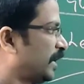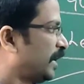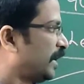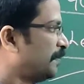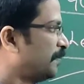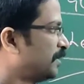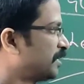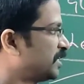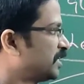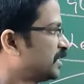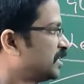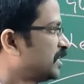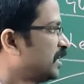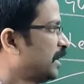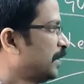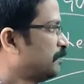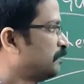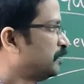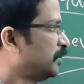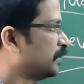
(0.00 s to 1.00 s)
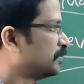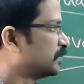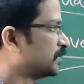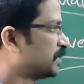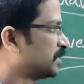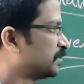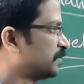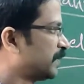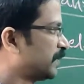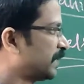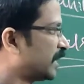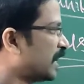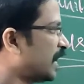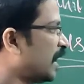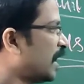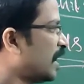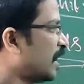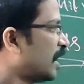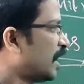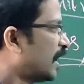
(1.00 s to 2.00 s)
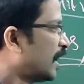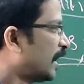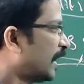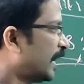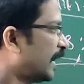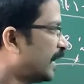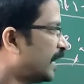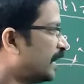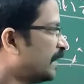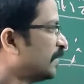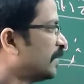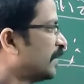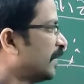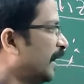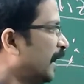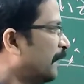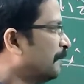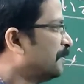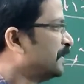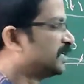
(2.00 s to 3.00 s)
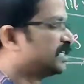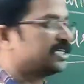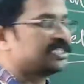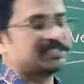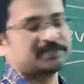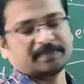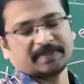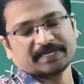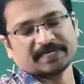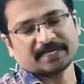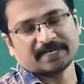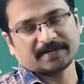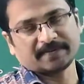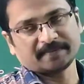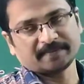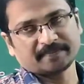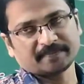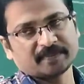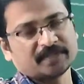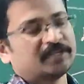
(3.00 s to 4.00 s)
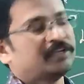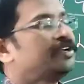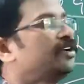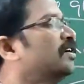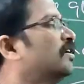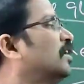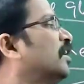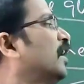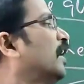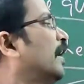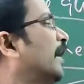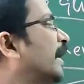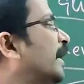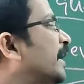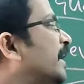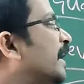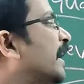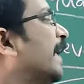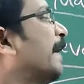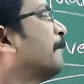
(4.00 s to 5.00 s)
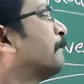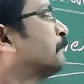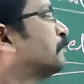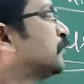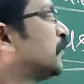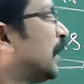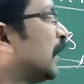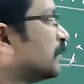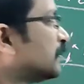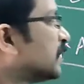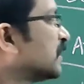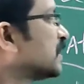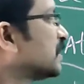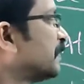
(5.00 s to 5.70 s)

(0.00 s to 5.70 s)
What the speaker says: Absorption spectra and emission spectra. In absorption